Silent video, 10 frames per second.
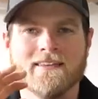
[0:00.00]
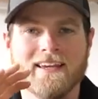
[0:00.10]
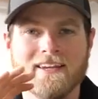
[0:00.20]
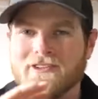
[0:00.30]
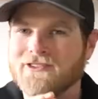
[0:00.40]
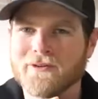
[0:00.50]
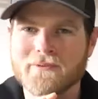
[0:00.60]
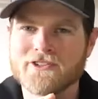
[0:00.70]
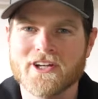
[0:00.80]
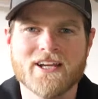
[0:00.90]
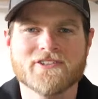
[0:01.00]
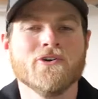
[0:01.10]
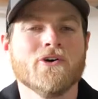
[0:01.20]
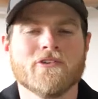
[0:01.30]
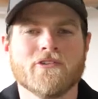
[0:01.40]
Now you can chop and change the
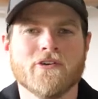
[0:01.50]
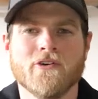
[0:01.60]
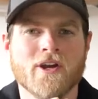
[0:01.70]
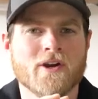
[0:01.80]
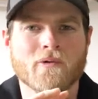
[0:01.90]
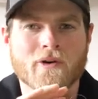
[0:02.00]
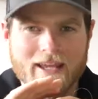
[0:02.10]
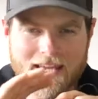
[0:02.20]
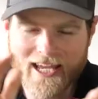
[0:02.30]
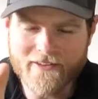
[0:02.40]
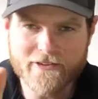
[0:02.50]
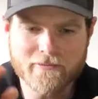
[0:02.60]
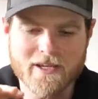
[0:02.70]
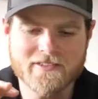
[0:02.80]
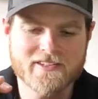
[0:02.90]
hook to suit whatever
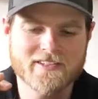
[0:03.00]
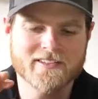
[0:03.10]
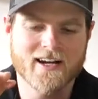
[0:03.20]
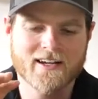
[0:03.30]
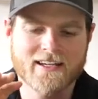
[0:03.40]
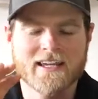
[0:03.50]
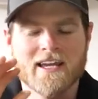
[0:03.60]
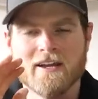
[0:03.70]
species you're targeting.